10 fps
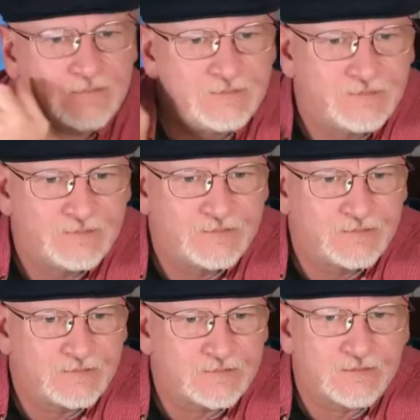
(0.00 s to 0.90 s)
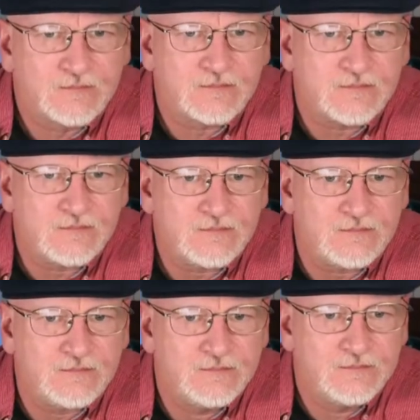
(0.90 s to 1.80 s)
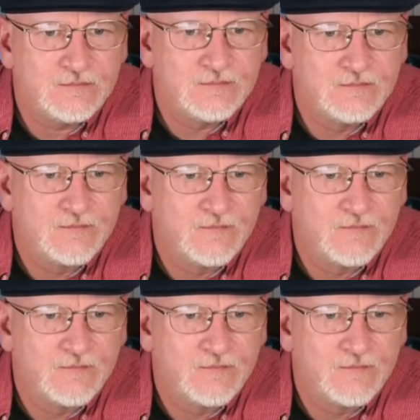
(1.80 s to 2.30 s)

Nothing is said.